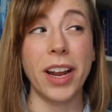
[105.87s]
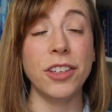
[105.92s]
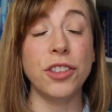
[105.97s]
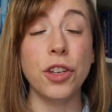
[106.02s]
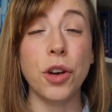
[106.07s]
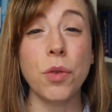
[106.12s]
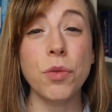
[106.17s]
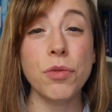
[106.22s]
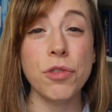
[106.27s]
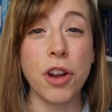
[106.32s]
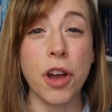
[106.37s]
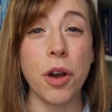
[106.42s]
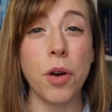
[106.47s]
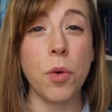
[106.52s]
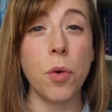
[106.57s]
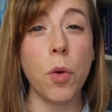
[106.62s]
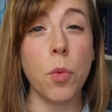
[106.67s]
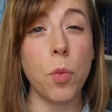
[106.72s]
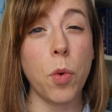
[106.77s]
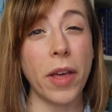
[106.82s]
I don't
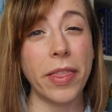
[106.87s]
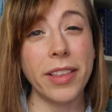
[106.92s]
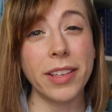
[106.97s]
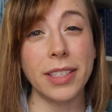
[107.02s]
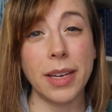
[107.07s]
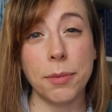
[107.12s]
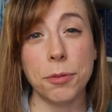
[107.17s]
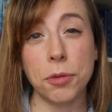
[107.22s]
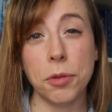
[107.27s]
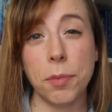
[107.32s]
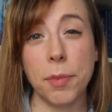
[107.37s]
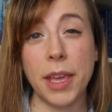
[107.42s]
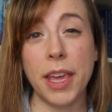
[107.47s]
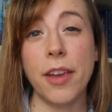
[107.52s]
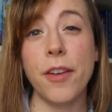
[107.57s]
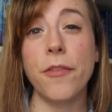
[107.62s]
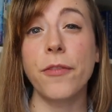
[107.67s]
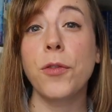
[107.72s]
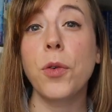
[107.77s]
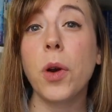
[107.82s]
know what the steps would
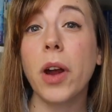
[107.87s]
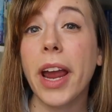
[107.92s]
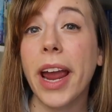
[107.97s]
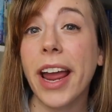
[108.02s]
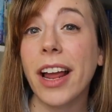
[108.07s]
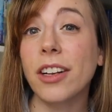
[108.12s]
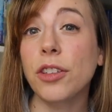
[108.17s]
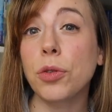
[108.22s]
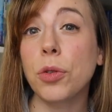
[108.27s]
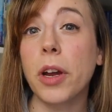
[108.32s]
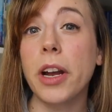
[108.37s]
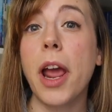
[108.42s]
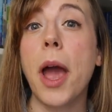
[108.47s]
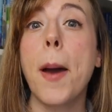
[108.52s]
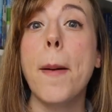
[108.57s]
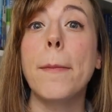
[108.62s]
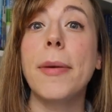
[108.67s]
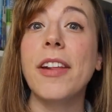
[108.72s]
be for Android,